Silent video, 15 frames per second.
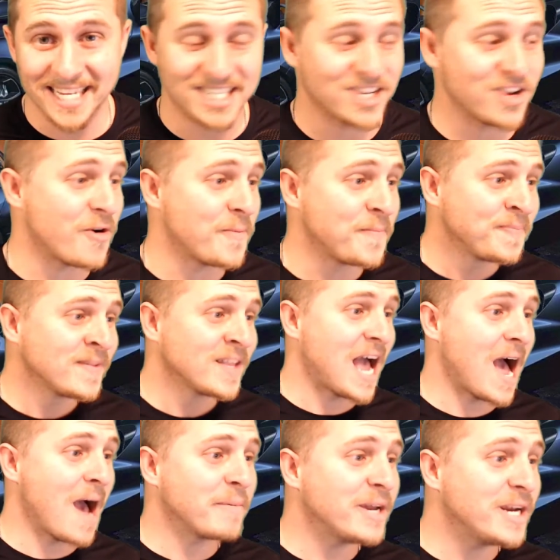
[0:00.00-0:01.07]
So
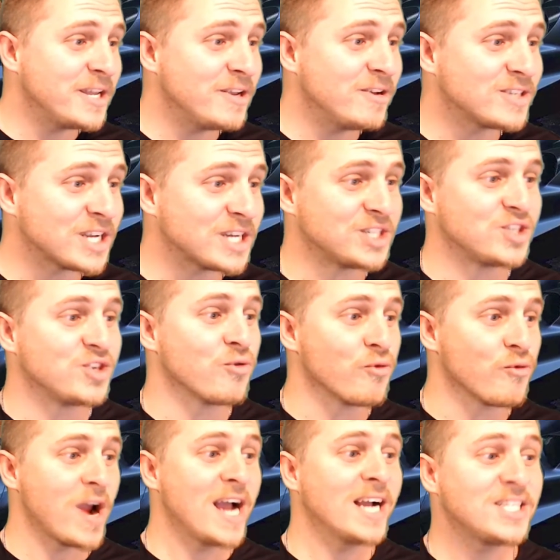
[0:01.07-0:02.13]
I'm going to use a
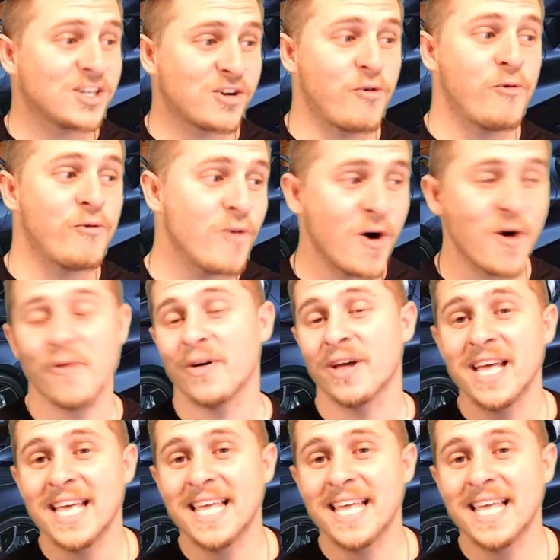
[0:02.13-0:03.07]
direct quote.